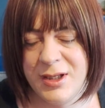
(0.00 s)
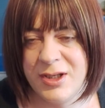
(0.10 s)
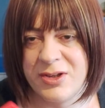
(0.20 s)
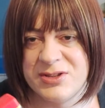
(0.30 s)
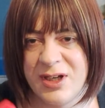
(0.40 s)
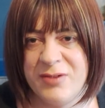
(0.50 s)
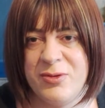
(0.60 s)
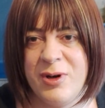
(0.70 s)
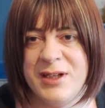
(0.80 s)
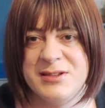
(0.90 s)
because
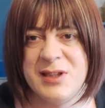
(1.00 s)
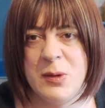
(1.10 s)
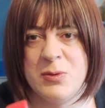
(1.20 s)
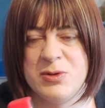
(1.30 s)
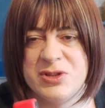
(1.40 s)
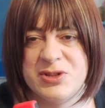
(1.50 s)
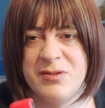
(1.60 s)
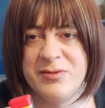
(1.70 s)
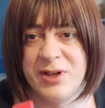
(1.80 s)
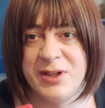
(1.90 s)
otherwise it will just
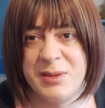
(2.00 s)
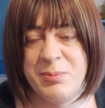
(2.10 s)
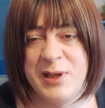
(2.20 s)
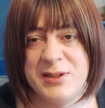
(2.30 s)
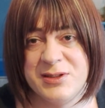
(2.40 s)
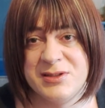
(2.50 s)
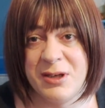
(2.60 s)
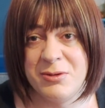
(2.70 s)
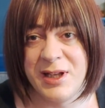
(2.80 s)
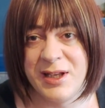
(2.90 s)
convert the pictures
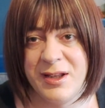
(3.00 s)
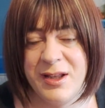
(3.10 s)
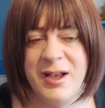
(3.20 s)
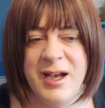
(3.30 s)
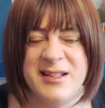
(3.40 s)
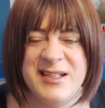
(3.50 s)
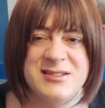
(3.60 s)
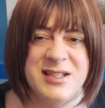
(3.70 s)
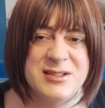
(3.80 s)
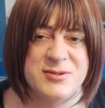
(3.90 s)
only, and then it
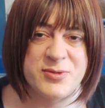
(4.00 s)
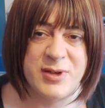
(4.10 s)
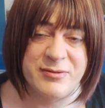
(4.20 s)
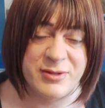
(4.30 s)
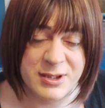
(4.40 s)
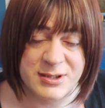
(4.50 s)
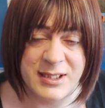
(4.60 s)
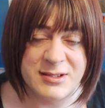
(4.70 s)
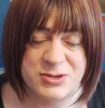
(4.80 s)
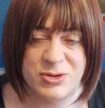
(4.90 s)
takes forever and a day
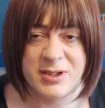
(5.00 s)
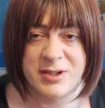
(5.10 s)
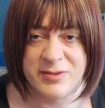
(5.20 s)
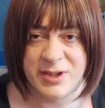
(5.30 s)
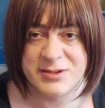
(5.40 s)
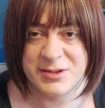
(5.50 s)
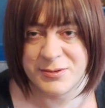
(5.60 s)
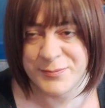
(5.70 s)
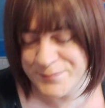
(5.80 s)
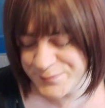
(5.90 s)
to try and convert it all.